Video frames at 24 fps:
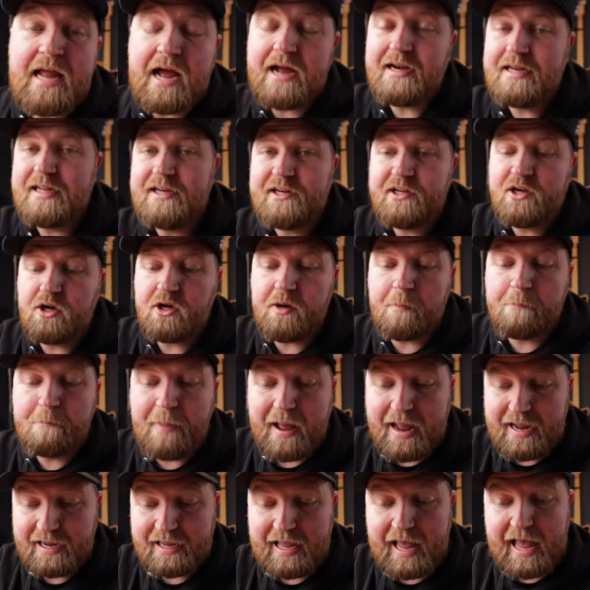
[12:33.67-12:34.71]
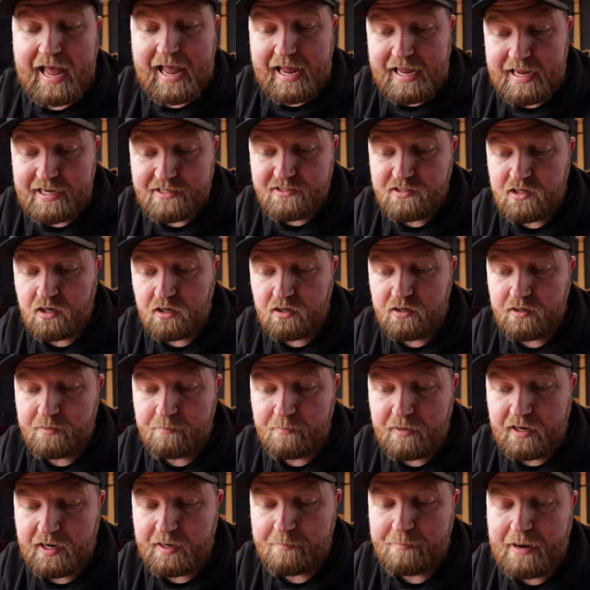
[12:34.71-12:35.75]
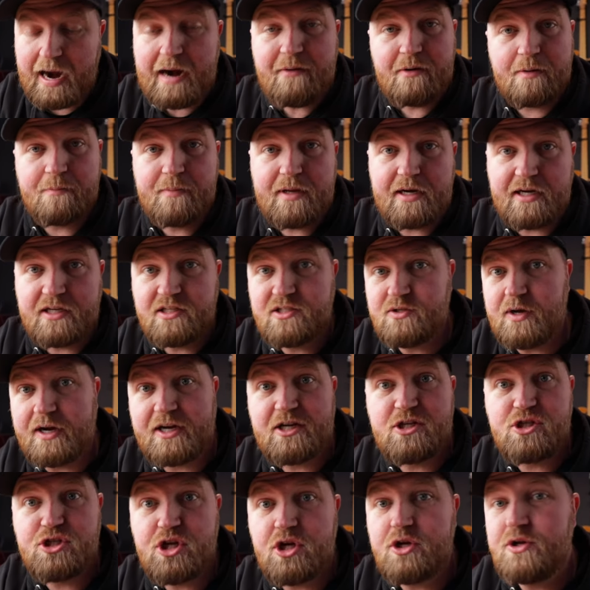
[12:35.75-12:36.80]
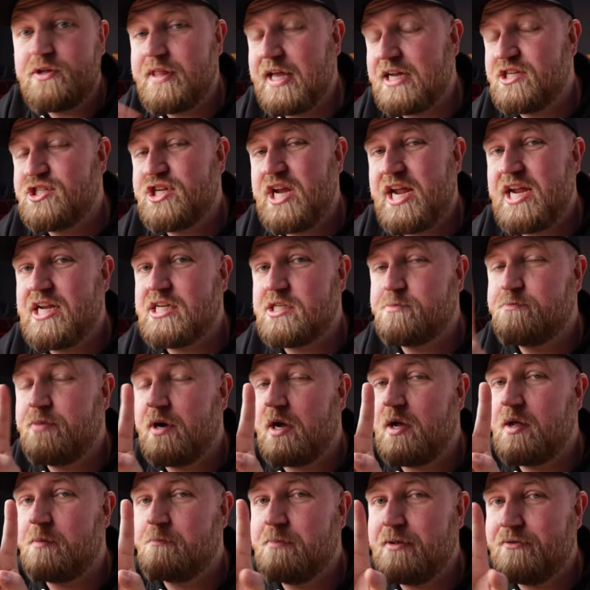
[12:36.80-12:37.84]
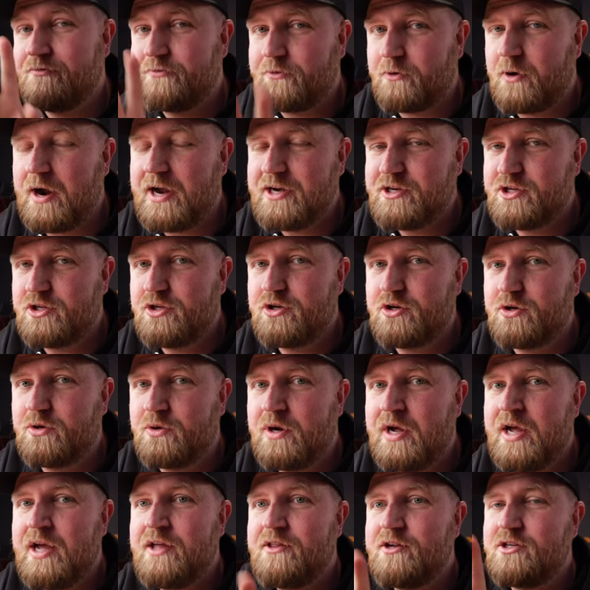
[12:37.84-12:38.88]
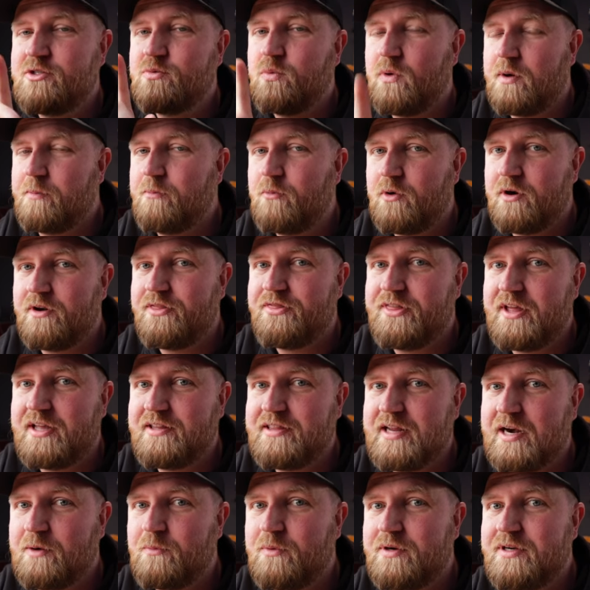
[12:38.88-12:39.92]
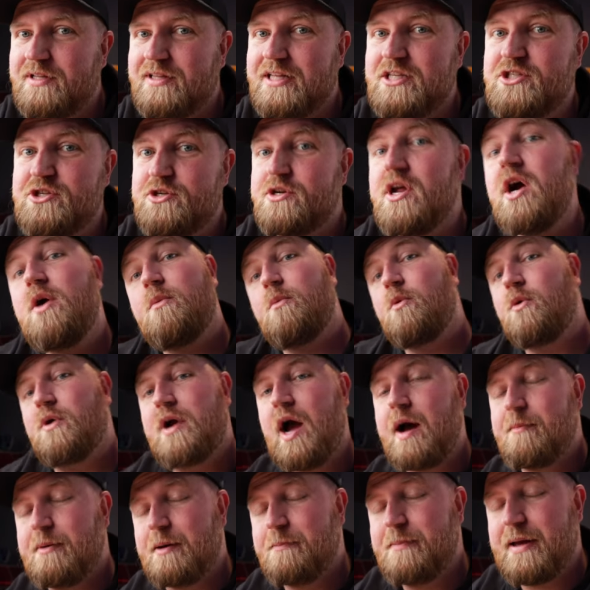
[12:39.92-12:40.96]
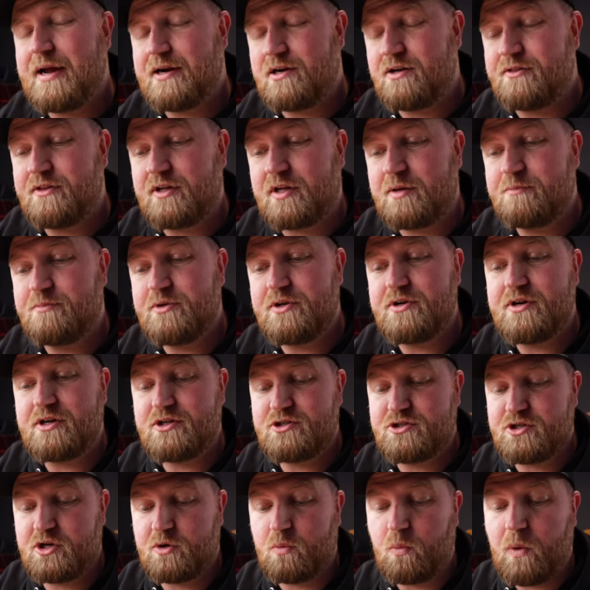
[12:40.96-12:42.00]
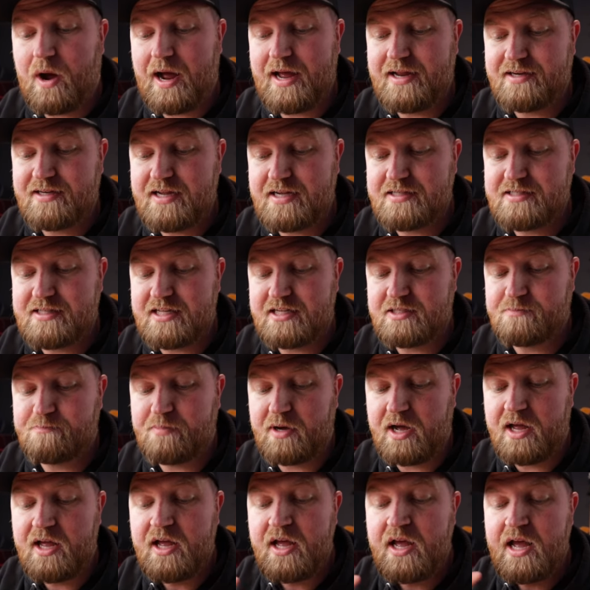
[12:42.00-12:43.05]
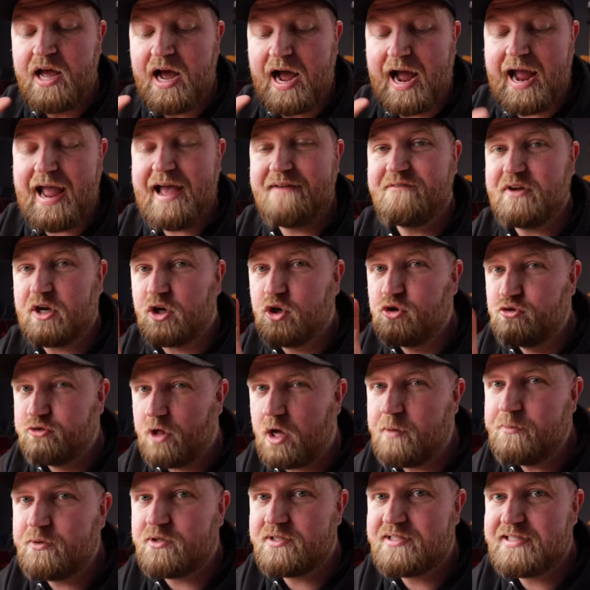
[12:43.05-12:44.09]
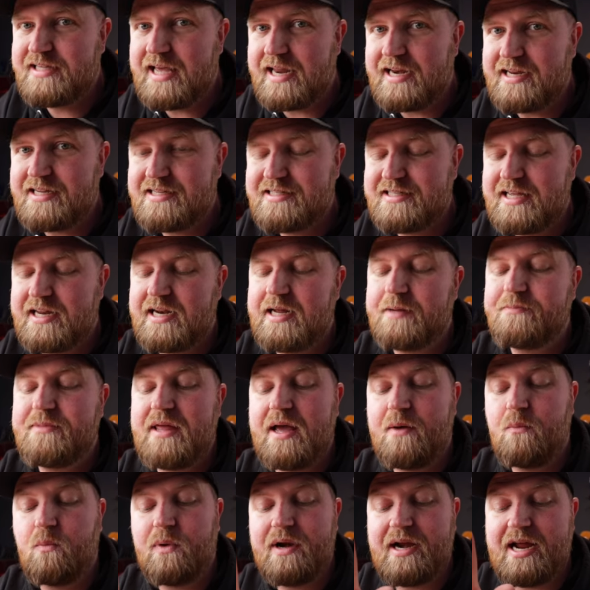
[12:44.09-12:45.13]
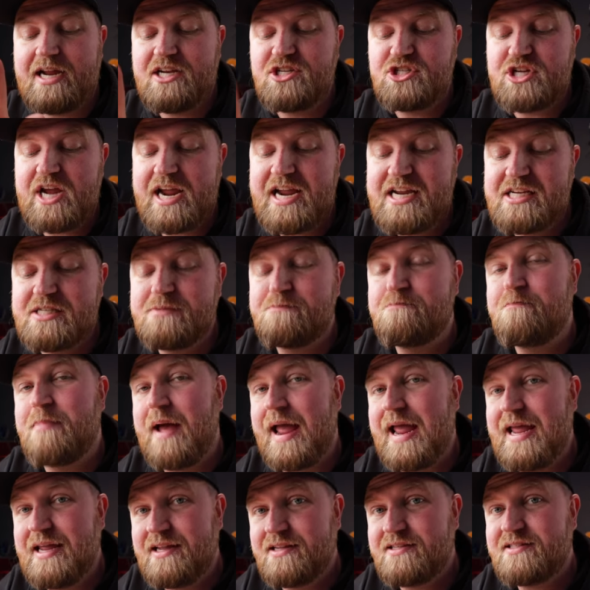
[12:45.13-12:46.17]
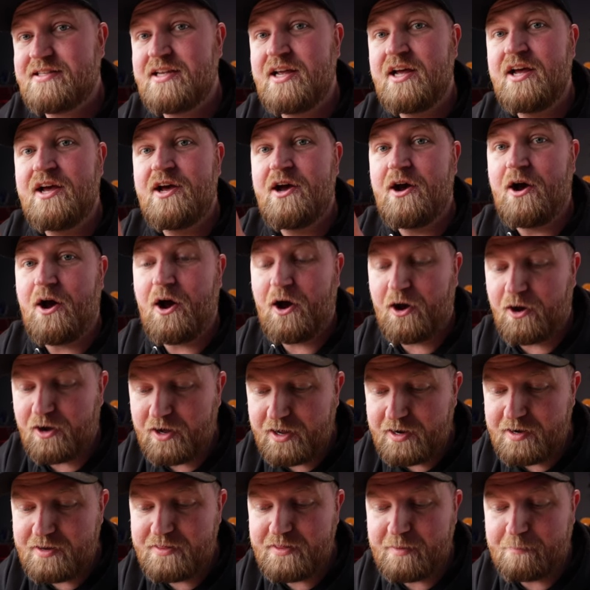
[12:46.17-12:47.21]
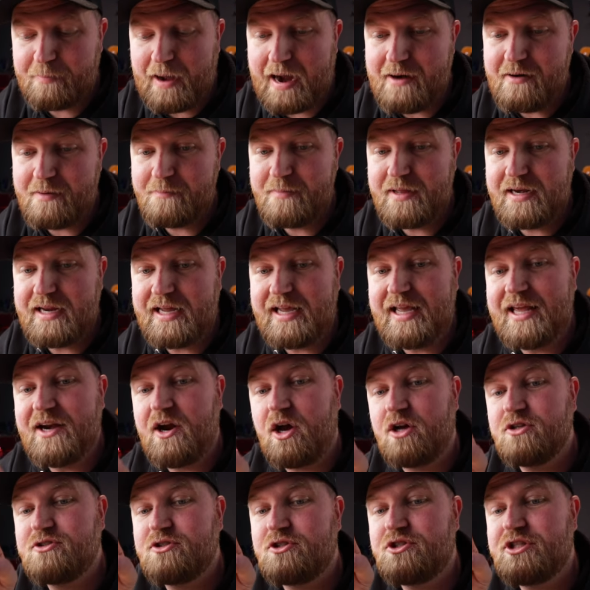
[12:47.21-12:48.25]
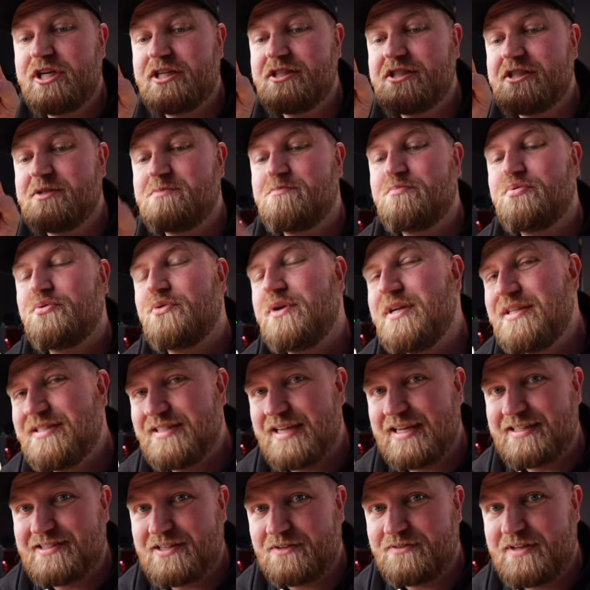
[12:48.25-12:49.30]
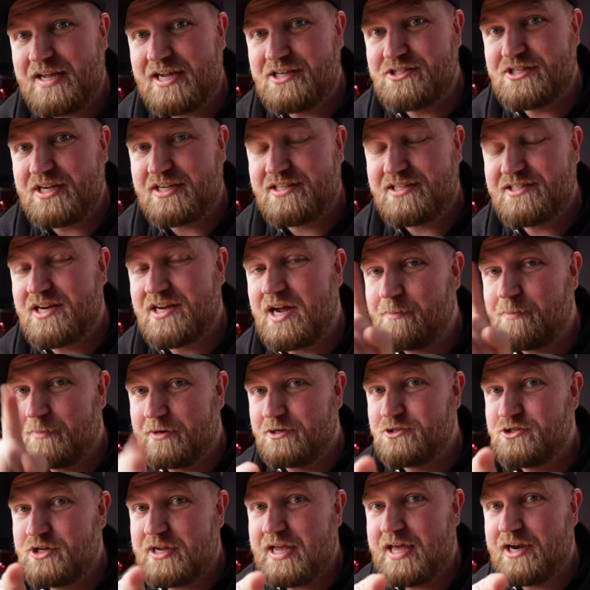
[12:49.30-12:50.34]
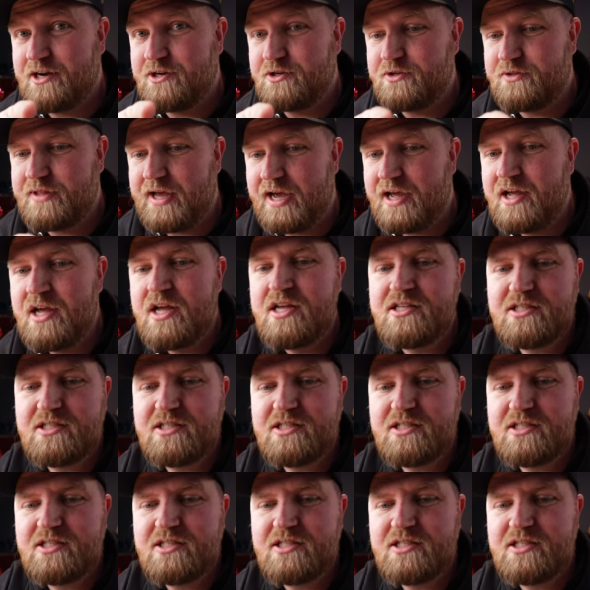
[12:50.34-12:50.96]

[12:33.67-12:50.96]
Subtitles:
Now I need to go to bank 8 on my Pirate MIDI so I can show you that change. But before I do, there's one more thing that I wanted to let you know, and we'll hop it back on the computer and I'll show you why it does this. But I have a global setting set up that when I change banks on the Pirate MIDI, it also changes presets on the HX Stomp, and I'll show you how to do that.